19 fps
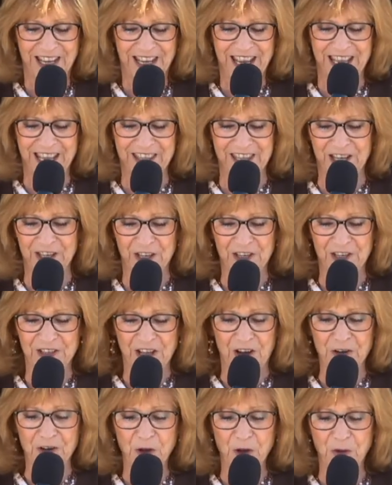And then
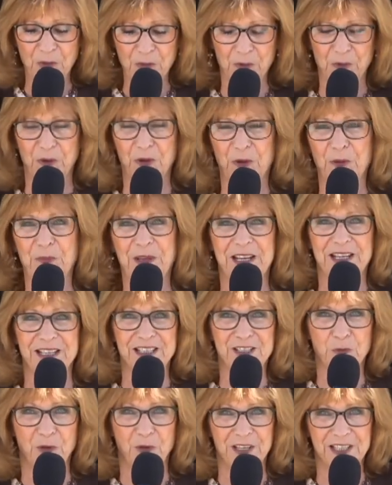our home group
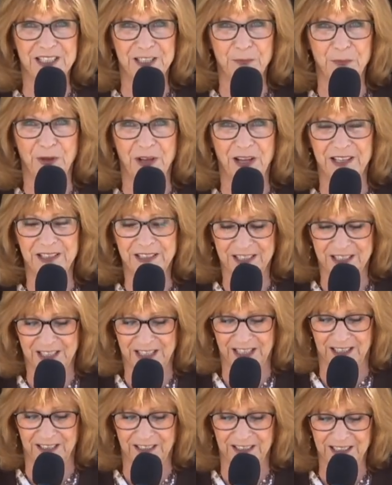is once a month
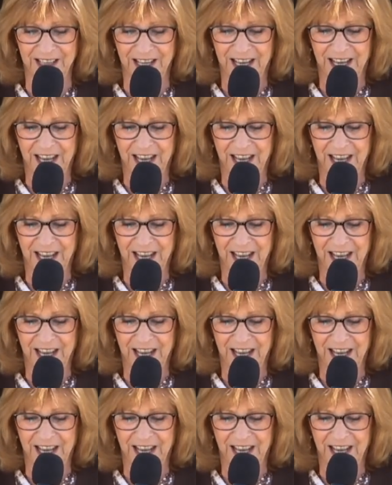still,